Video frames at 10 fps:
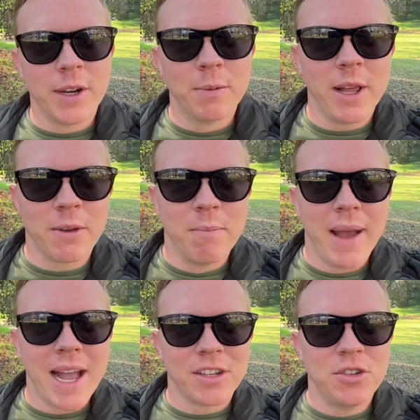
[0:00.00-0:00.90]
and welcome
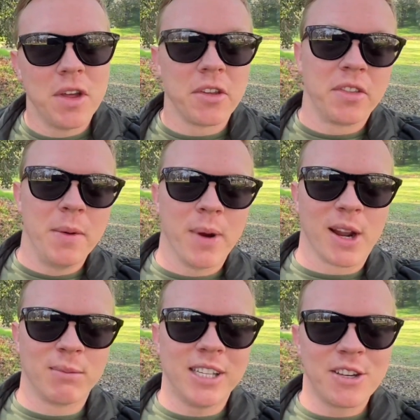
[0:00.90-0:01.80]
back to another Theme Park
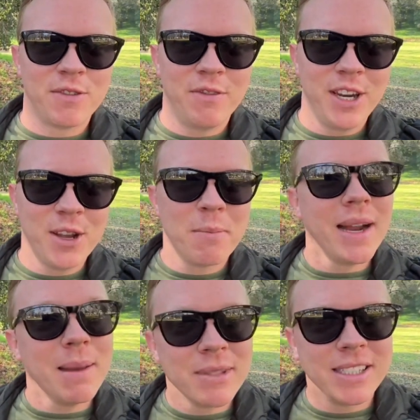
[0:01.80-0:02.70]
Obsession video. My
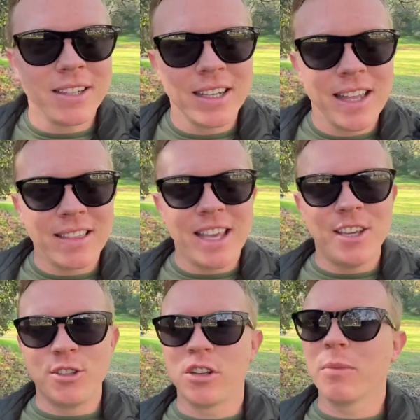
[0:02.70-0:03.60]
name is Dylan and thank
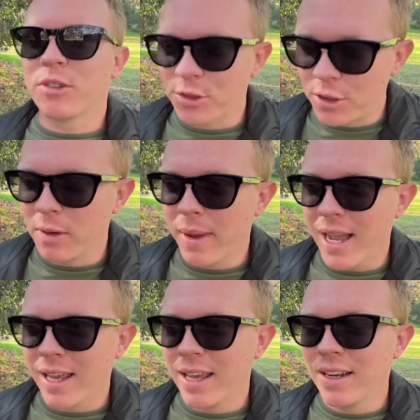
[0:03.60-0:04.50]
you so much for tuning
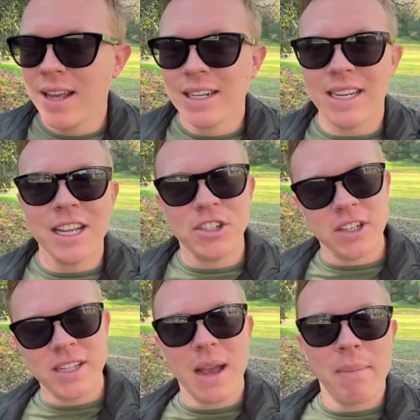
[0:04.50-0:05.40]
back in. Today, as you
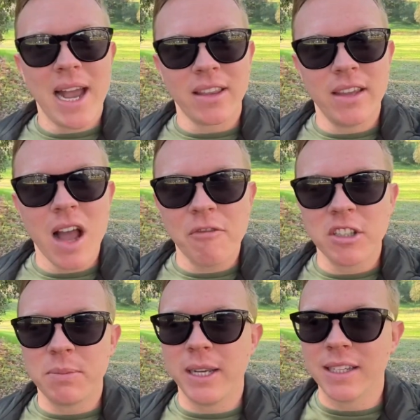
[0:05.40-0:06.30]
can see, I'm back in the
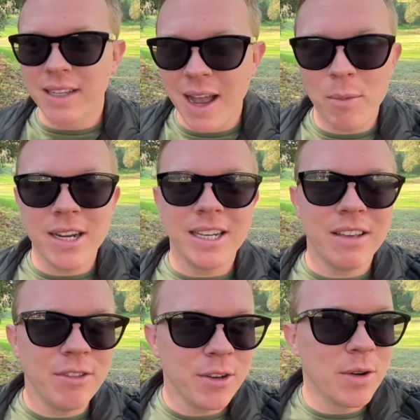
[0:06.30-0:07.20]
office because I wanted to
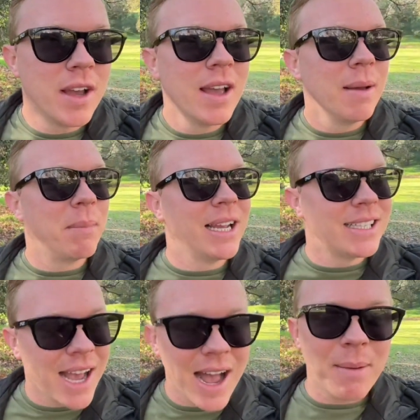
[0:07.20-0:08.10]
give you my
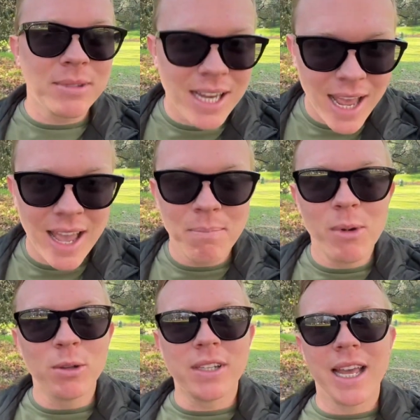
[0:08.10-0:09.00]
top 10
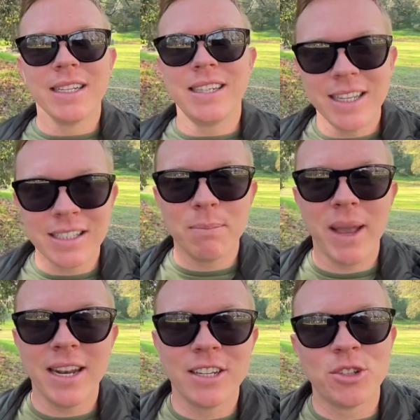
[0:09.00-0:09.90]
most
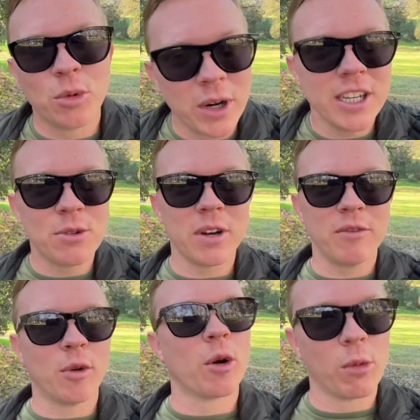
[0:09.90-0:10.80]
anticipated
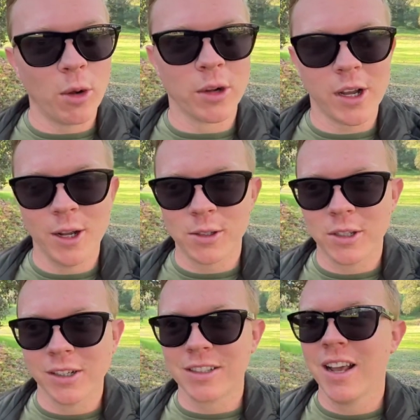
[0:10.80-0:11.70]
2024 roller
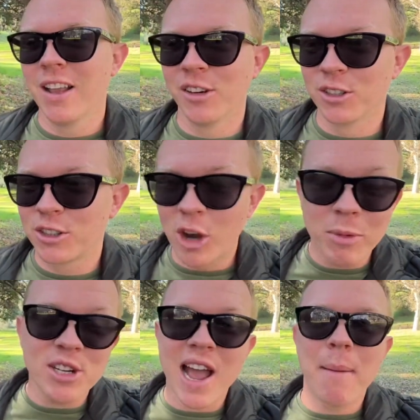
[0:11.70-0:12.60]
coasters. There's so
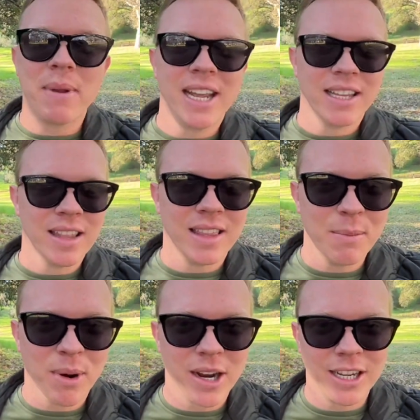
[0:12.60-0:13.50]
much happening in the theme
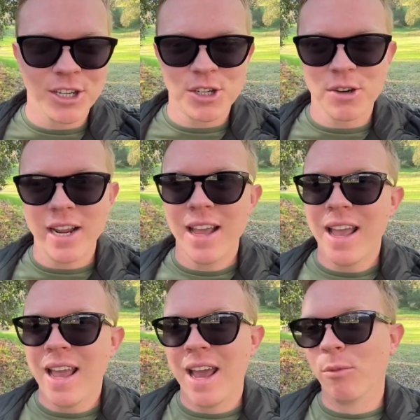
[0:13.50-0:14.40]
park industry
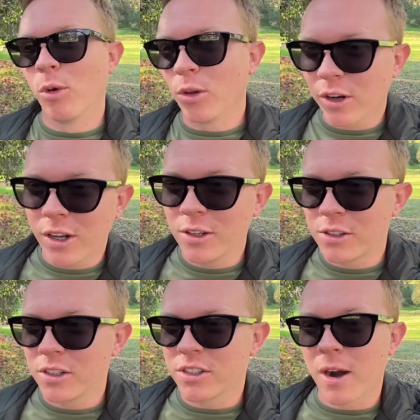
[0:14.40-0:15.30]
and roller
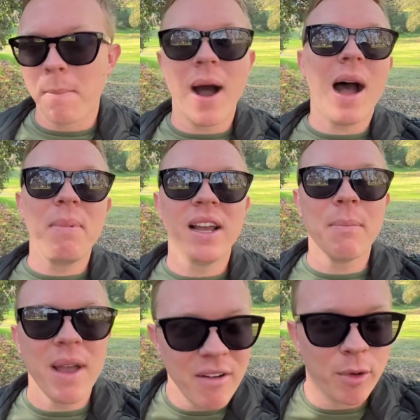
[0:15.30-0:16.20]
coasters are popping
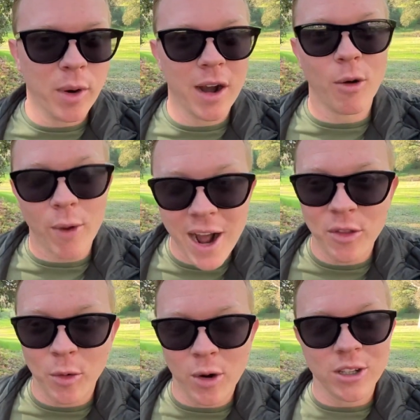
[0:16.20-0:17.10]
up everywhere around
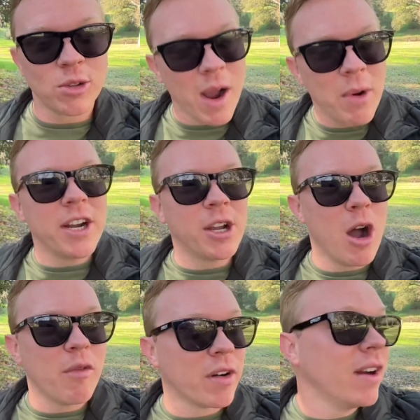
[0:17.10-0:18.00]
the world. So I wanted to
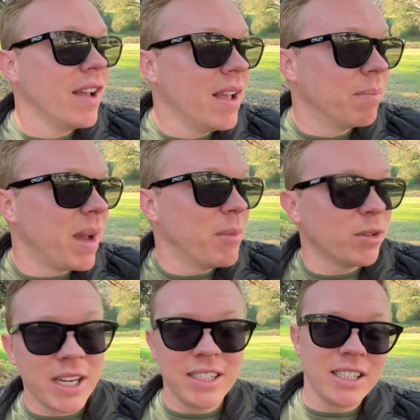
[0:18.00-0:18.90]
go over my
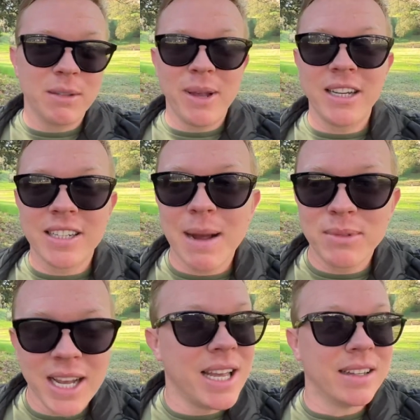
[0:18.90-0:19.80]
most anticipated top
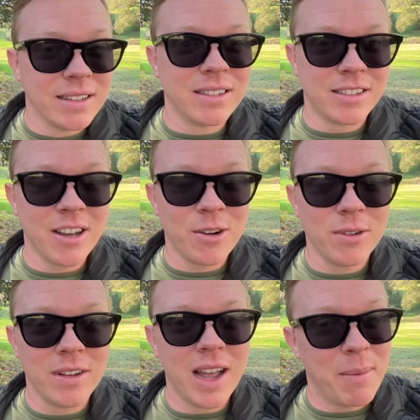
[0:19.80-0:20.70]
10. So
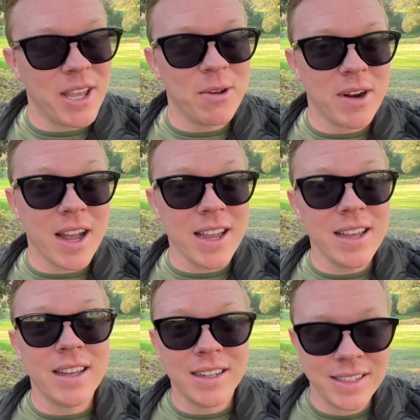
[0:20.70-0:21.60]
how about you and I
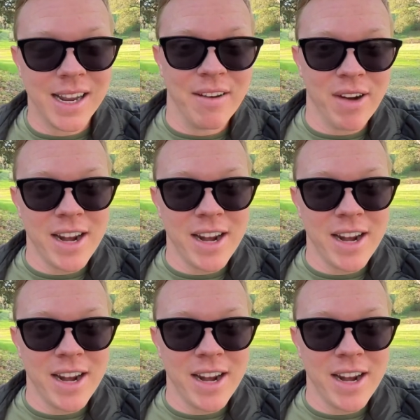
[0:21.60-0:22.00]
dive right